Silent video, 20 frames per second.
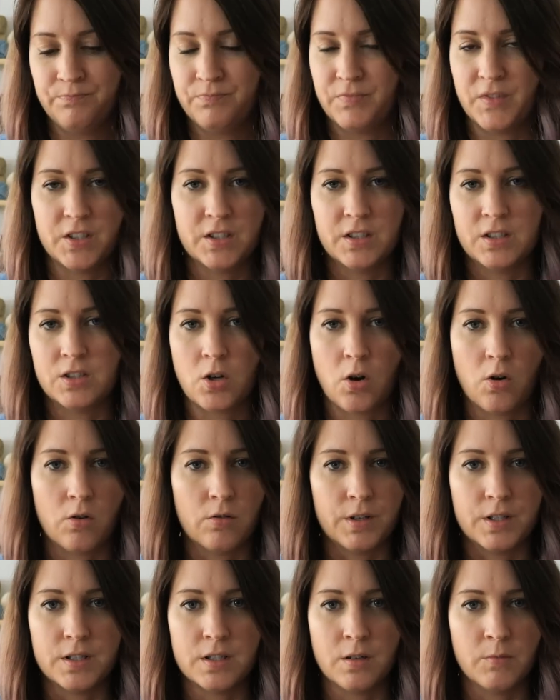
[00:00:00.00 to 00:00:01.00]
This is
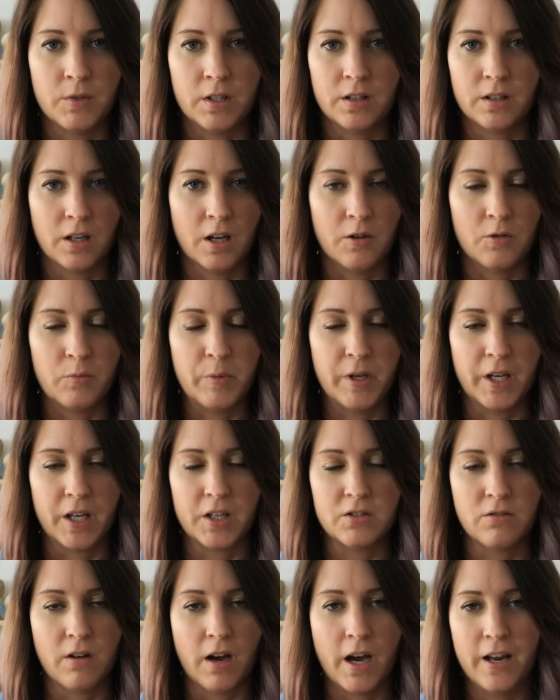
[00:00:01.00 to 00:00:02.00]
totally something that I would pick,
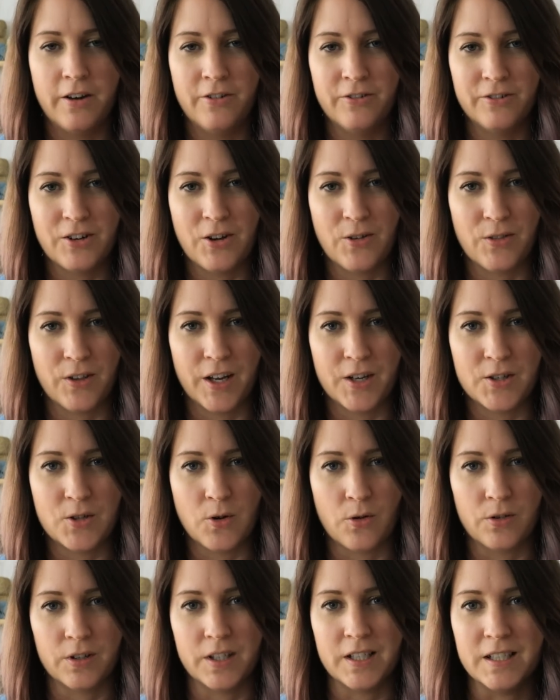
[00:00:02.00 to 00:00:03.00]
so I don't know that I
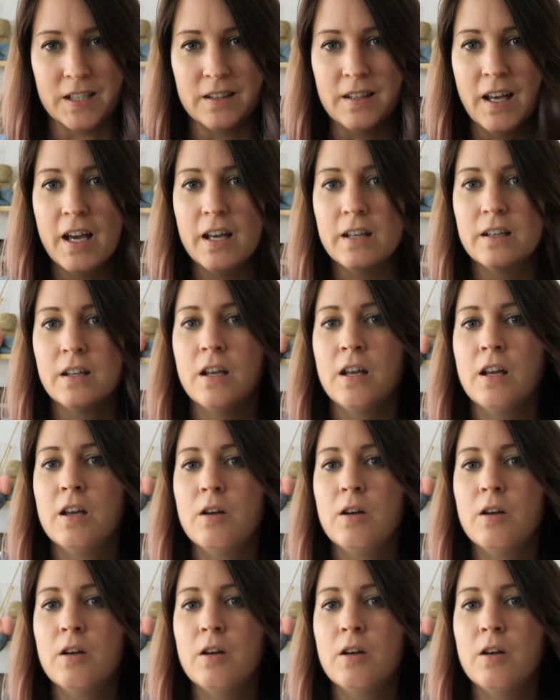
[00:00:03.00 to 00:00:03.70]
totally did that,